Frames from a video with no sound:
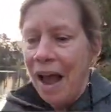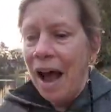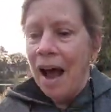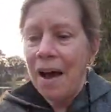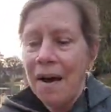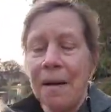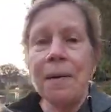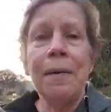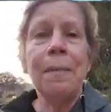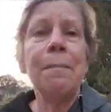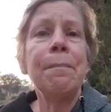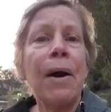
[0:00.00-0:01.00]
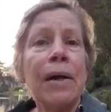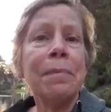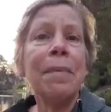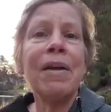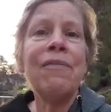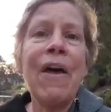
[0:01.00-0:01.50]
Part of
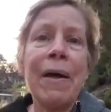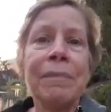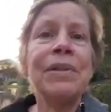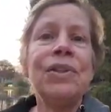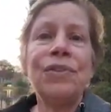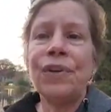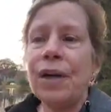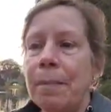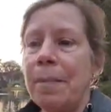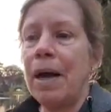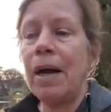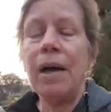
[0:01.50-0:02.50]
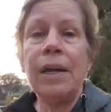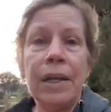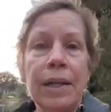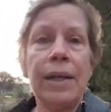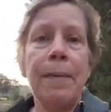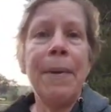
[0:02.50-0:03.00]
my family's from
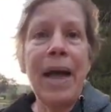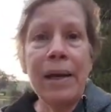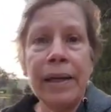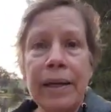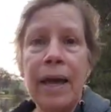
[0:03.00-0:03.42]
Quebec,